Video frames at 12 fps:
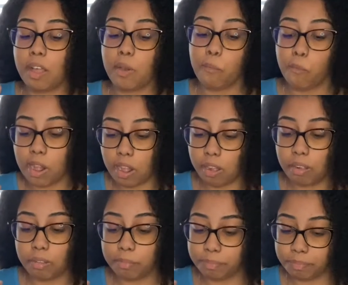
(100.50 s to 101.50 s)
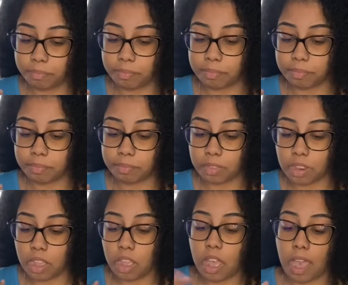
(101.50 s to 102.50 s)
Well,
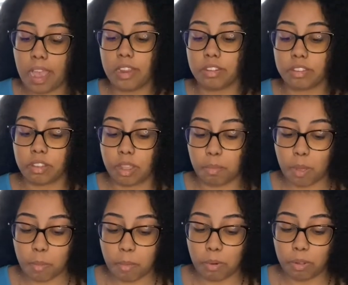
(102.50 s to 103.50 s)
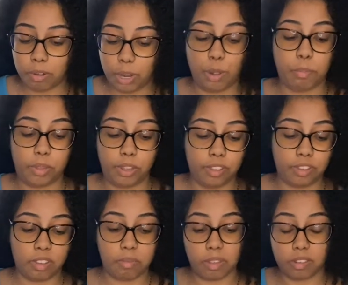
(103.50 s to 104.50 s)
I just like pepperoni on
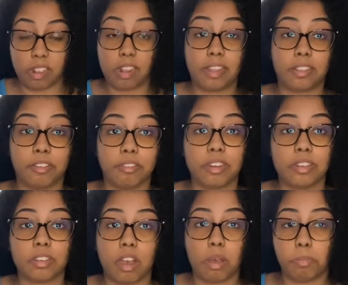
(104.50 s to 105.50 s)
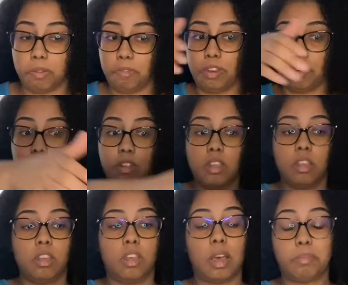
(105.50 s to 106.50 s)
pizza because I like the grease. Call me weird.
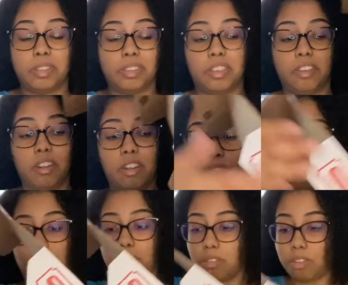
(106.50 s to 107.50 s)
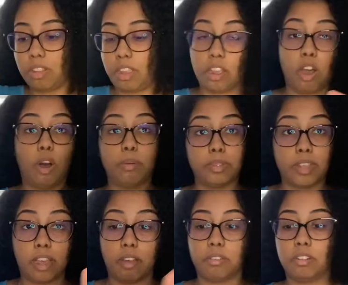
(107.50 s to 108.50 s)
I'm gonna take it off. Don't like calm
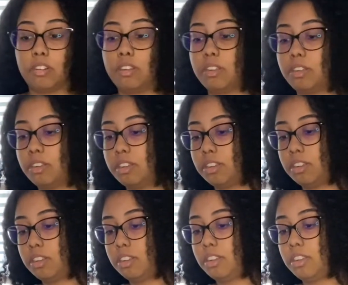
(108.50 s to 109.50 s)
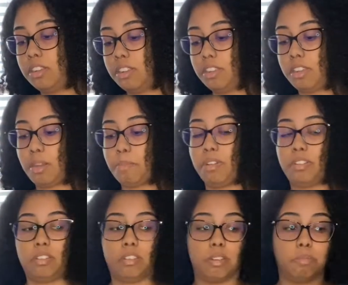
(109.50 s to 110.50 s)
down. I probably
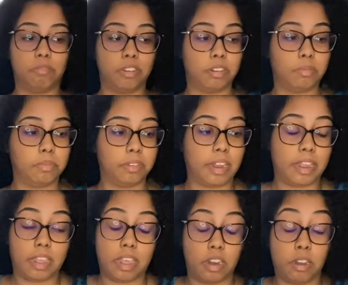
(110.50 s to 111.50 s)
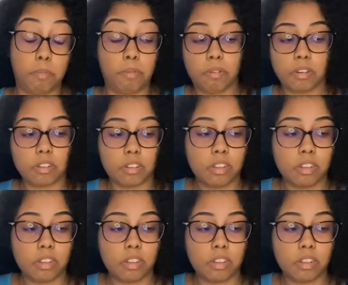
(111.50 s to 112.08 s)
think I'm weird, but I can't eat pork.